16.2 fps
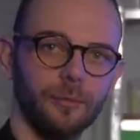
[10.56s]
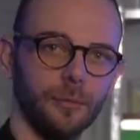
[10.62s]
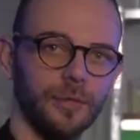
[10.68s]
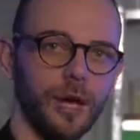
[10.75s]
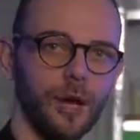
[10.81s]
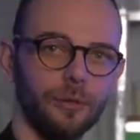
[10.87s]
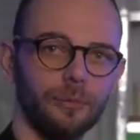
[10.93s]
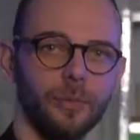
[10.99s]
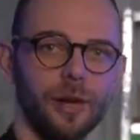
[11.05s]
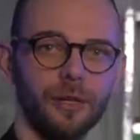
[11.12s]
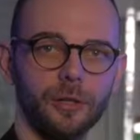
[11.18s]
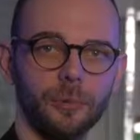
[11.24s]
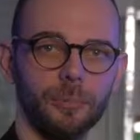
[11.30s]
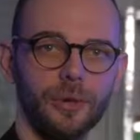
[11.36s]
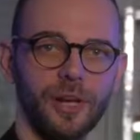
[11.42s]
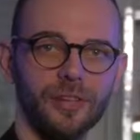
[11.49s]
without
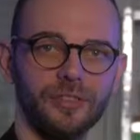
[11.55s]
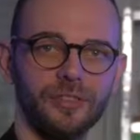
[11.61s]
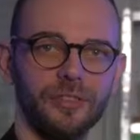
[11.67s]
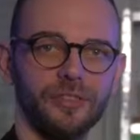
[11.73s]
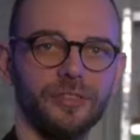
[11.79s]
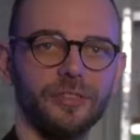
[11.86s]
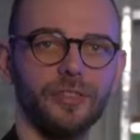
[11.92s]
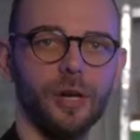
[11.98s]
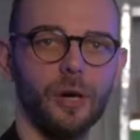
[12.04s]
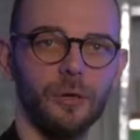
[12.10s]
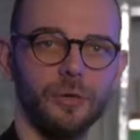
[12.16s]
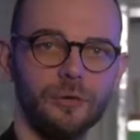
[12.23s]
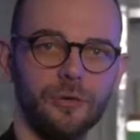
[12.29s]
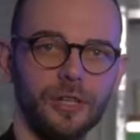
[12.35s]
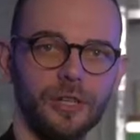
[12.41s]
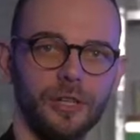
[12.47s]
microplastics in our
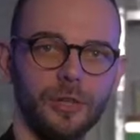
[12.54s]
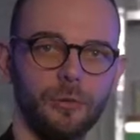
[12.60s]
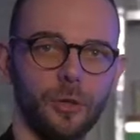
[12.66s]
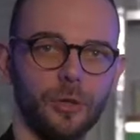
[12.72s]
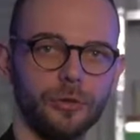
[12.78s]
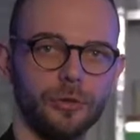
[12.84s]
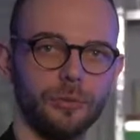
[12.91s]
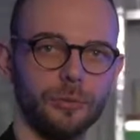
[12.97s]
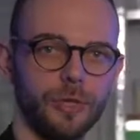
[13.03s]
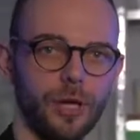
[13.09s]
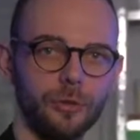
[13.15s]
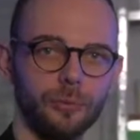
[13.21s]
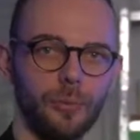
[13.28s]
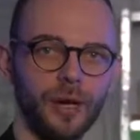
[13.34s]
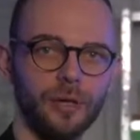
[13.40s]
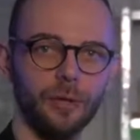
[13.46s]
drinking water,
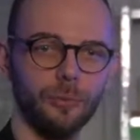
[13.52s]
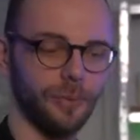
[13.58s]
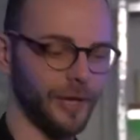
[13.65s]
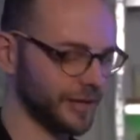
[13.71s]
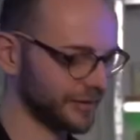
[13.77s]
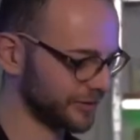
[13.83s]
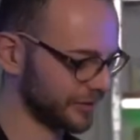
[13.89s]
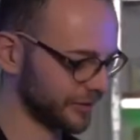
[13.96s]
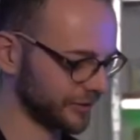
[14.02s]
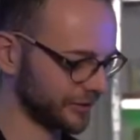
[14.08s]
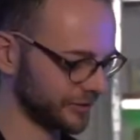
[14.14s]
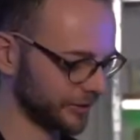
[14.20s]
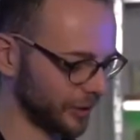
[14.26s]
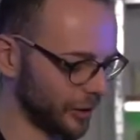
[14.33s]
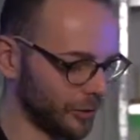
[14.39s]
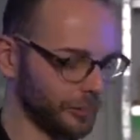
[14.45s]
without
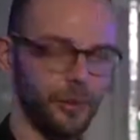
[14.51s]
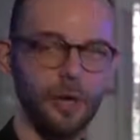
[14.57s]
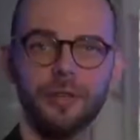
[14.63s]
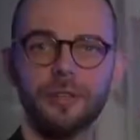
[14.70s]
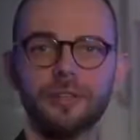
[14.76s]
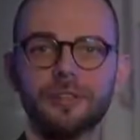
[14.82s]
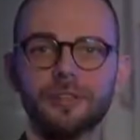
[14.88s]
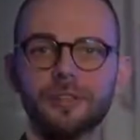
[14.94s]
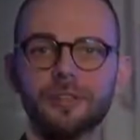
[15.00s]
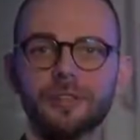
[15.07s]
microplastics in our bodies.